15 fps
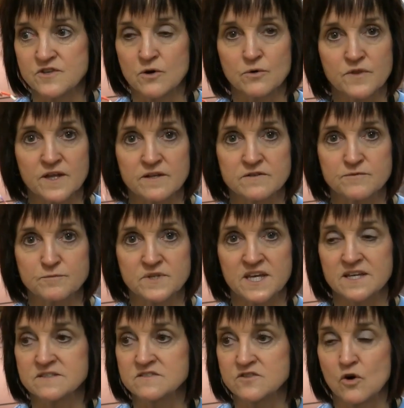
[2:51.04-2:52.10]
so that
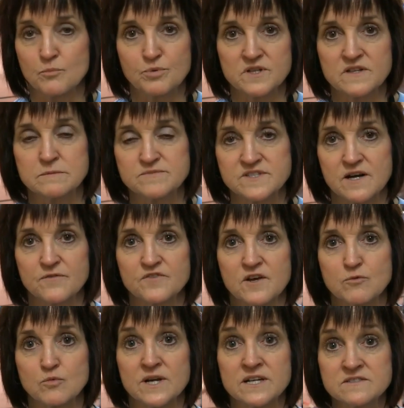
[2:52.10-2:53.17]
kids don't put themselves
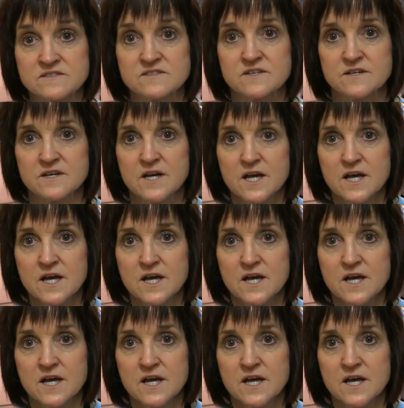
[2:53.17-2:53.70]
at risk.